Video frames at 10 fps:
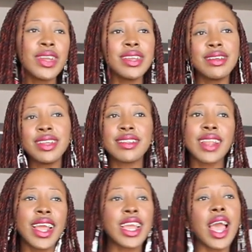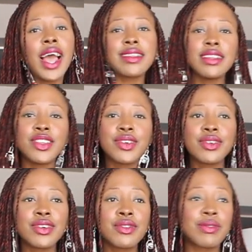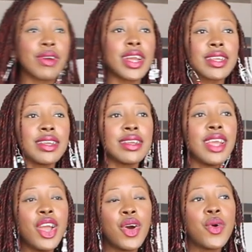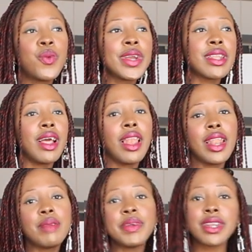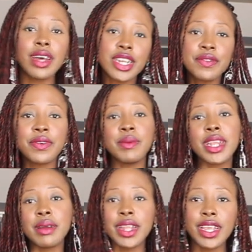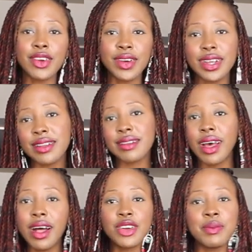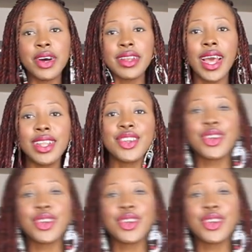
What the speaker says: It's like attitude rocky with a little bit touch of feminine here. It's all about that,